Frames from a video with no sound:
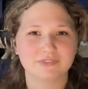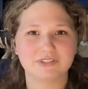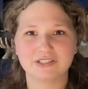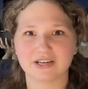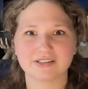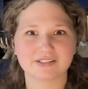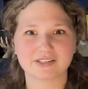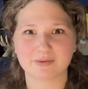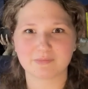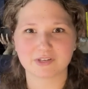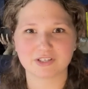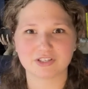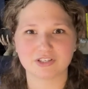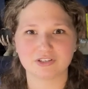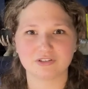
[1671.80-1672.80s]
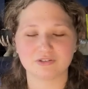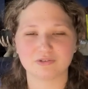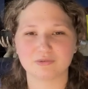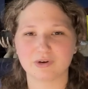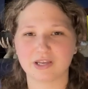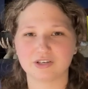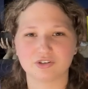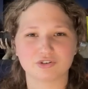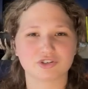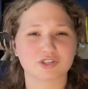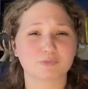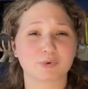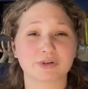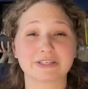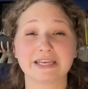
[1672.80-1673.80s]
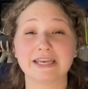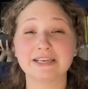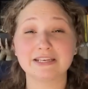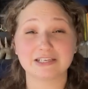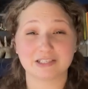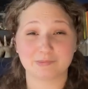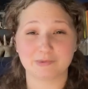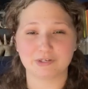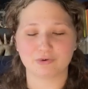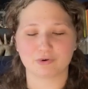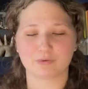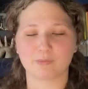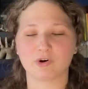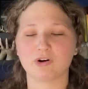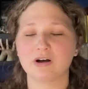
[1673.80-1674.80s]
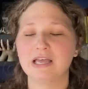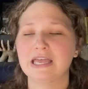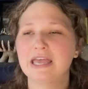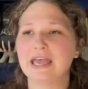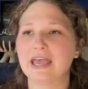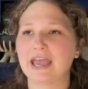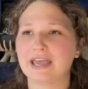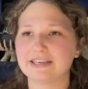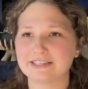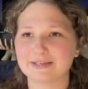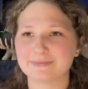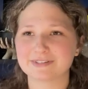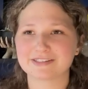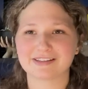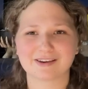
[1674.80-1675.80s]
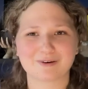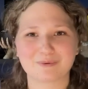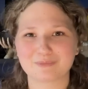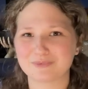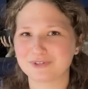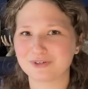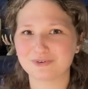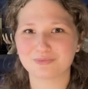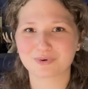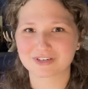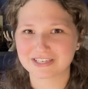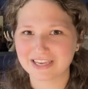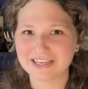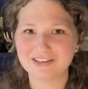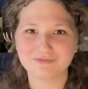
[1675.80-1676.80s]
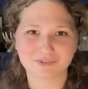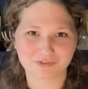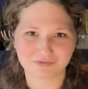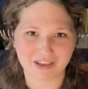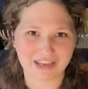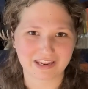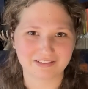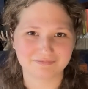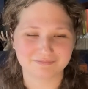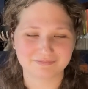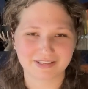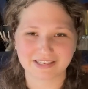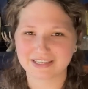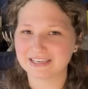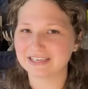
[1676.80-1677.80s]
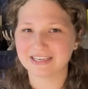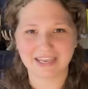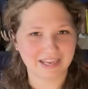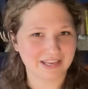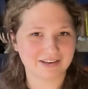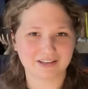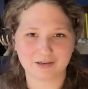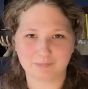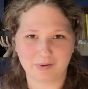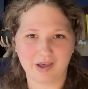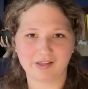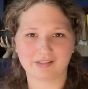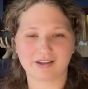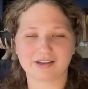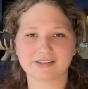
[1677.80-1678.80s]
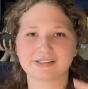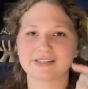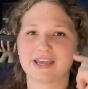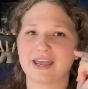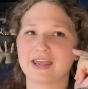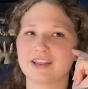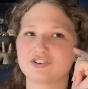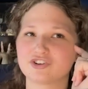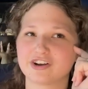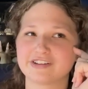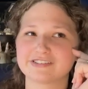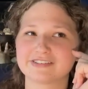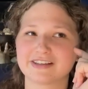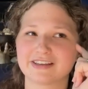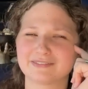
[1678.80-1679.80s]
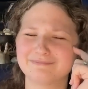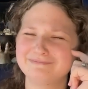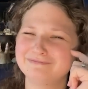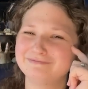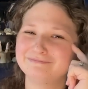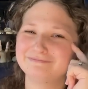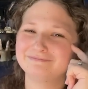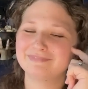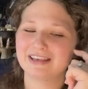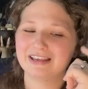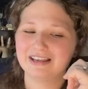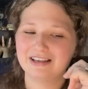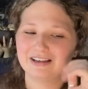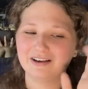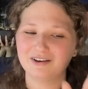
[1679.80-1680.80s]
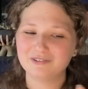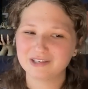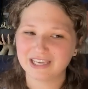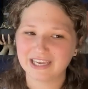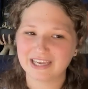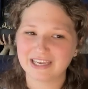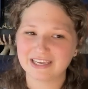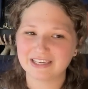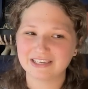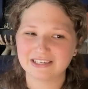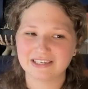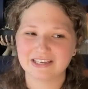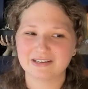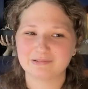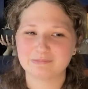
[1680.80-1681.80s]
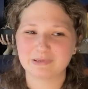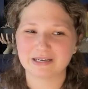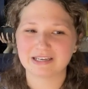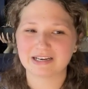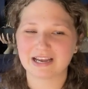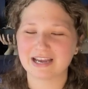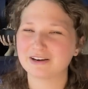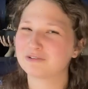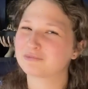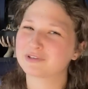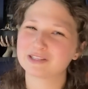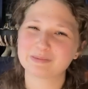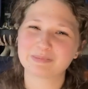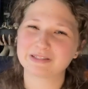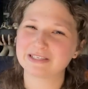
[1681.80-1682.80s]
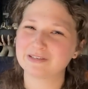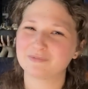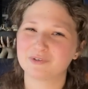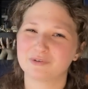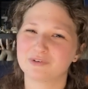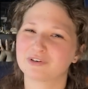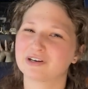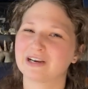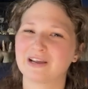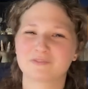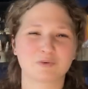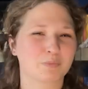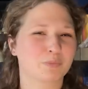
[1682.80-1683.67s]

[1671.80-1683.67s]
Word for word: done something to you and you're just pretending to be normal. And Damon's like, dude, we're taking Vervain. Like, he can't compel us. And John's like, mm, okay, but I don't really believe you. You're going to have to